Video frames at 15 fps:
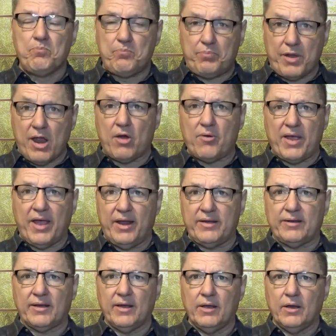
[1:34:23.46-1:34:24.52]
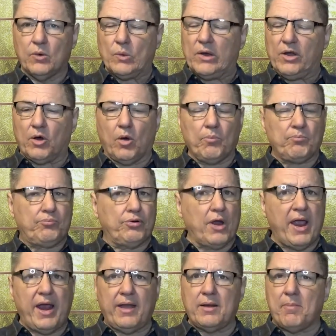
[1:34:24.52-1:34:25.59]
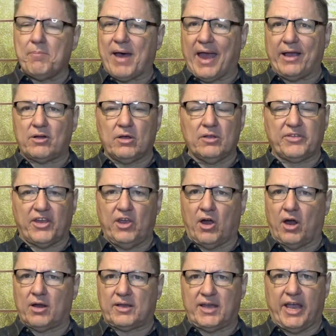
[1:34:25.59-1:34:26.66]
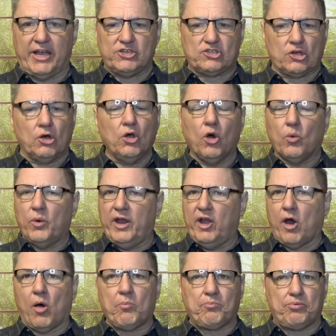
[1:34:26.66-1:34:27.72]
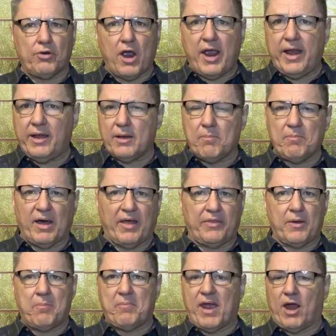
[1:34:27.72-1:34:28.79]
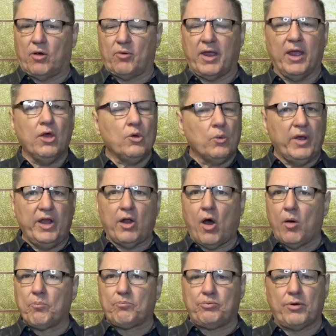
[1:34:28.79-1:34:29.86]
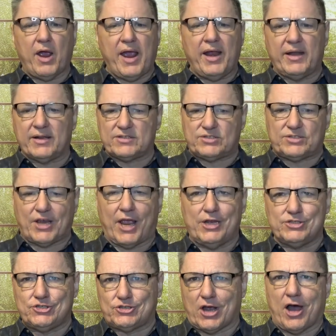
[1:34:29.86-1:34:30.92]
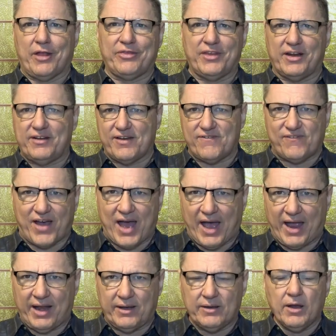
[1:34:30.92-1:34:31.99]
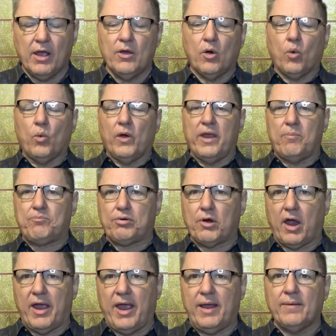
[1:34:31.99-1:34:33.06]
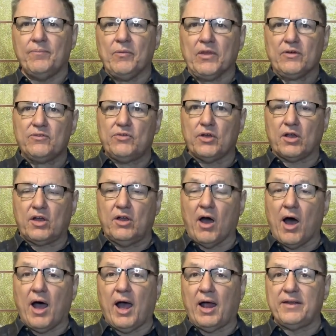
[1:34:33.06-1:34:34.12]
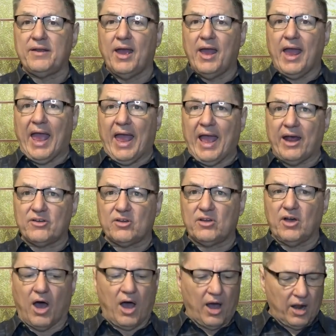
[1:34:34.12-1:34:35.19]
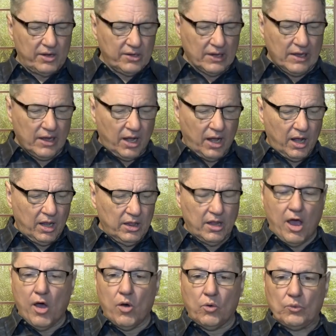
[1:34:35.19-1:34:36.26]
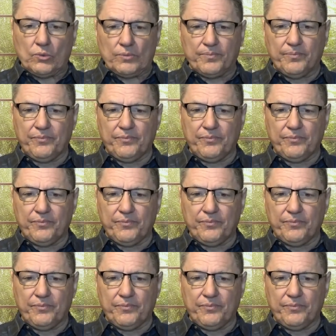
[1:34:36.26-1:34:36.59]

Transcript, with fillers: period. We don't pray to Michael the Archangel. We don't pray to Mother Mary. We don't pray to Saint John the Divine. We pray to God and God alone.